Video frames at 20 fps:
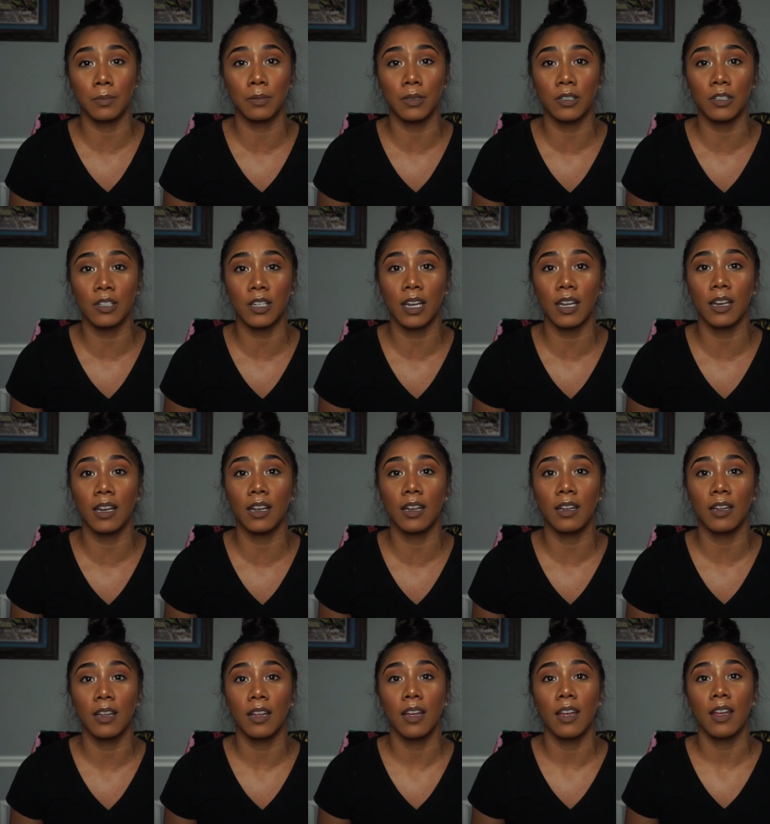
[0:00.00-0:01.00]
appreciate
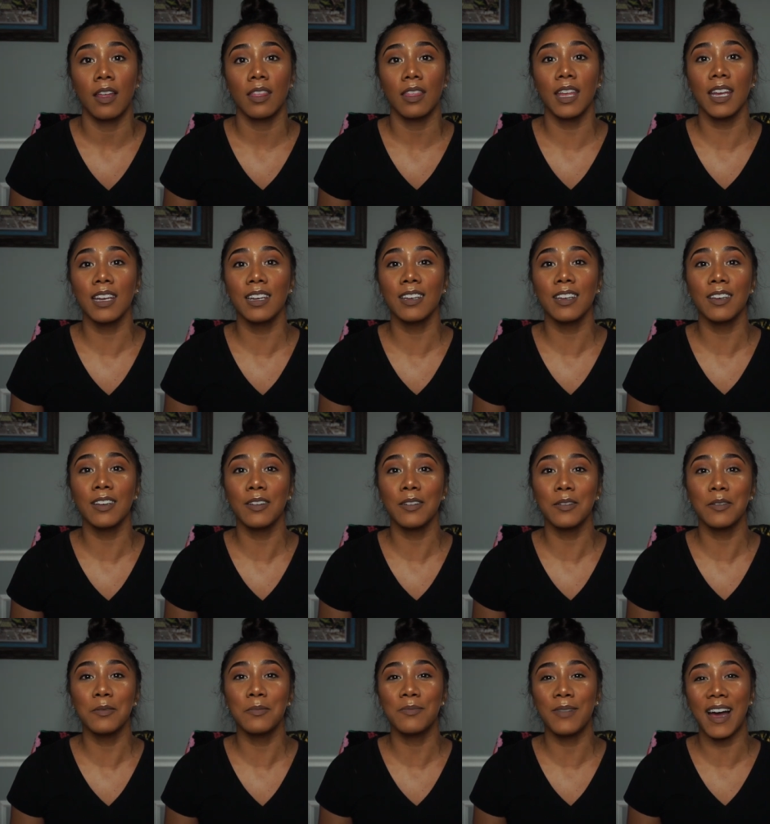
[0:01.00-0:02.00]
it. Thank
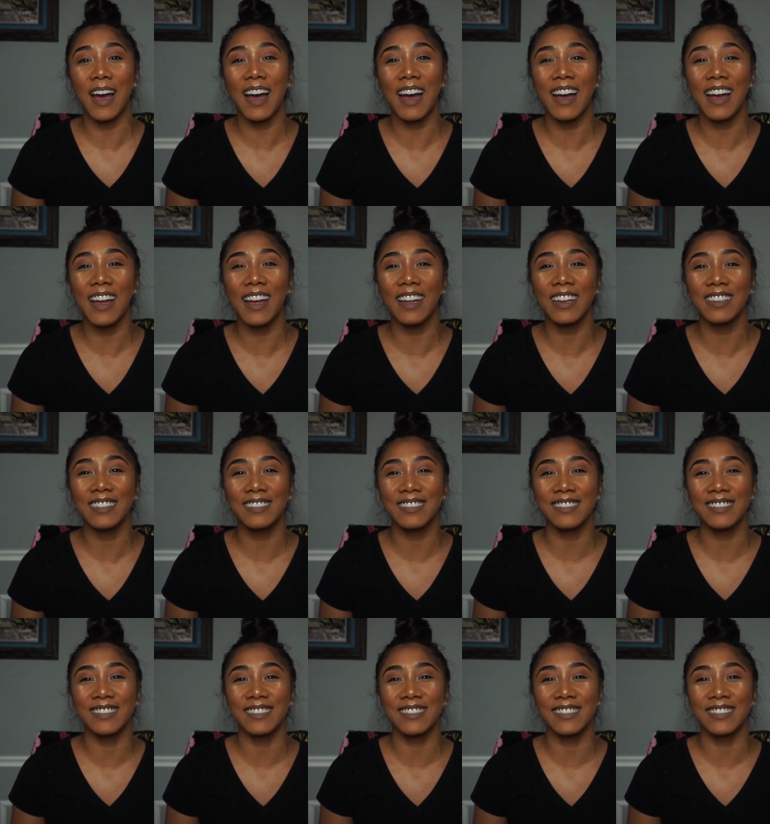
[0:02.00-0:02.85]
you. Bye.